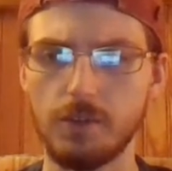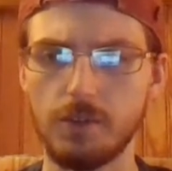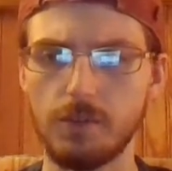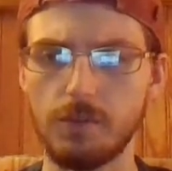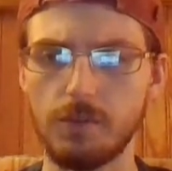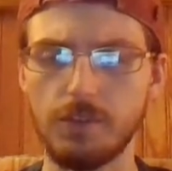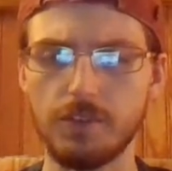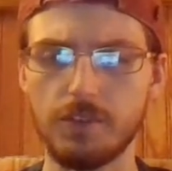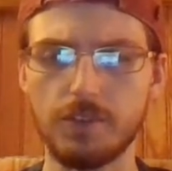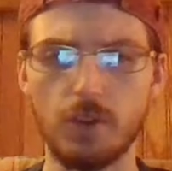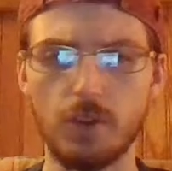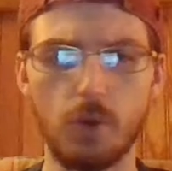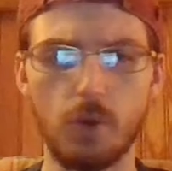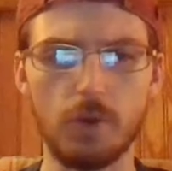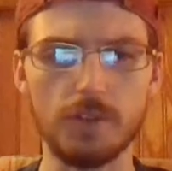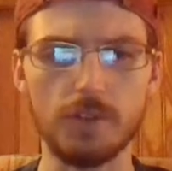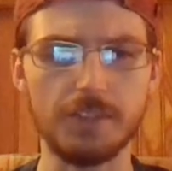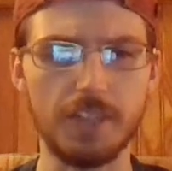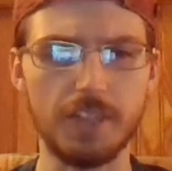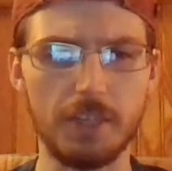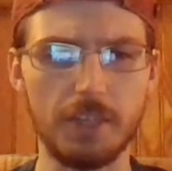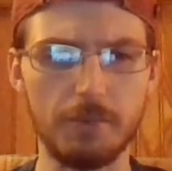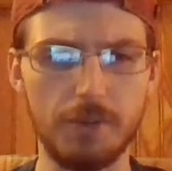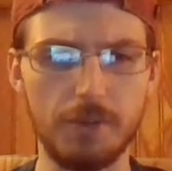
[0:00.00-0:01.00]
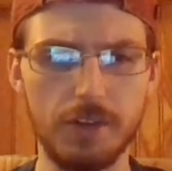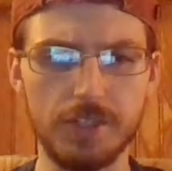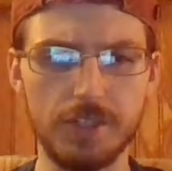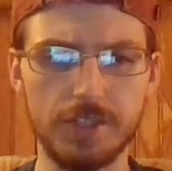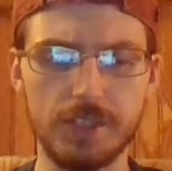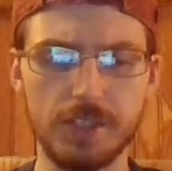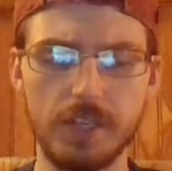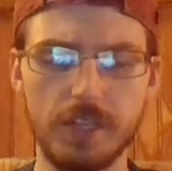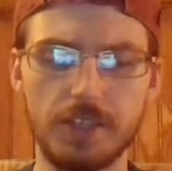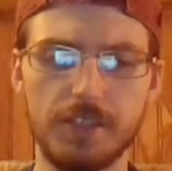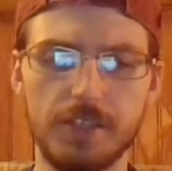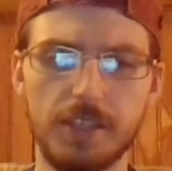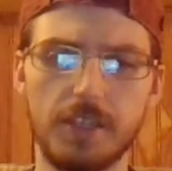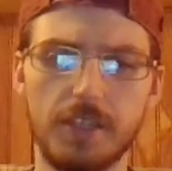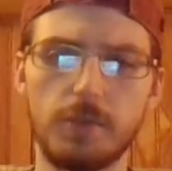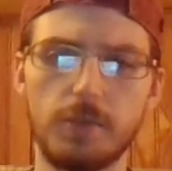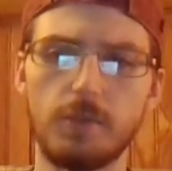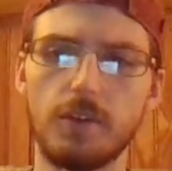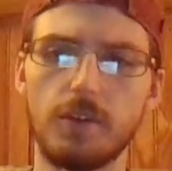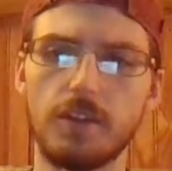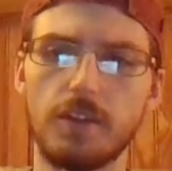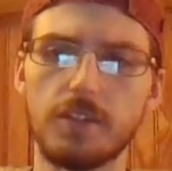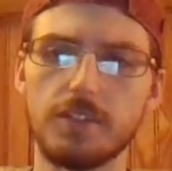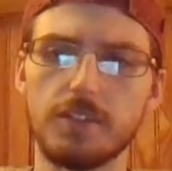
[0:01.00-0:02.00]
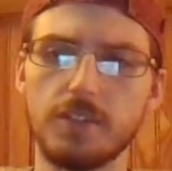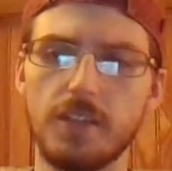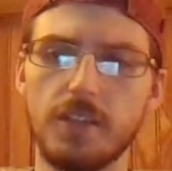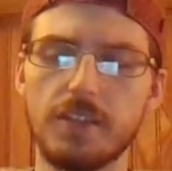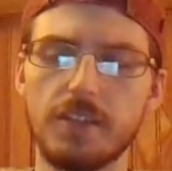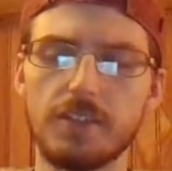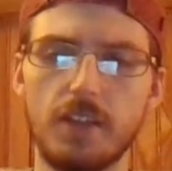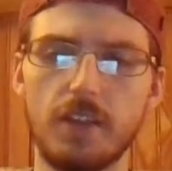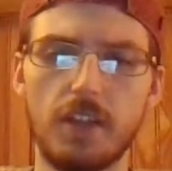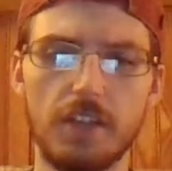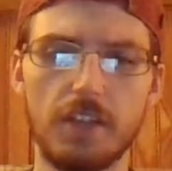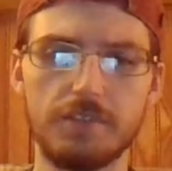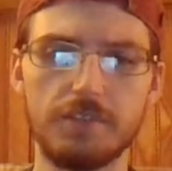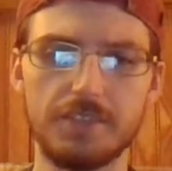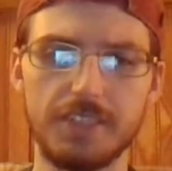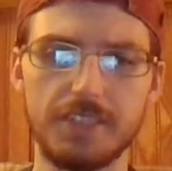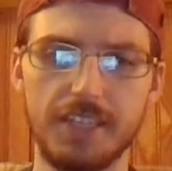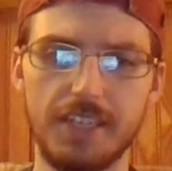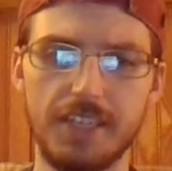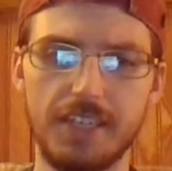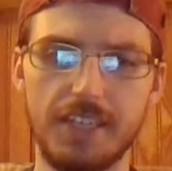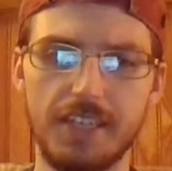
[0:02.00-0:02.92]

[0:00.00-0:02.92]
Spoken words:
Star Wars Celebration, I think it was. So that's all I've seen.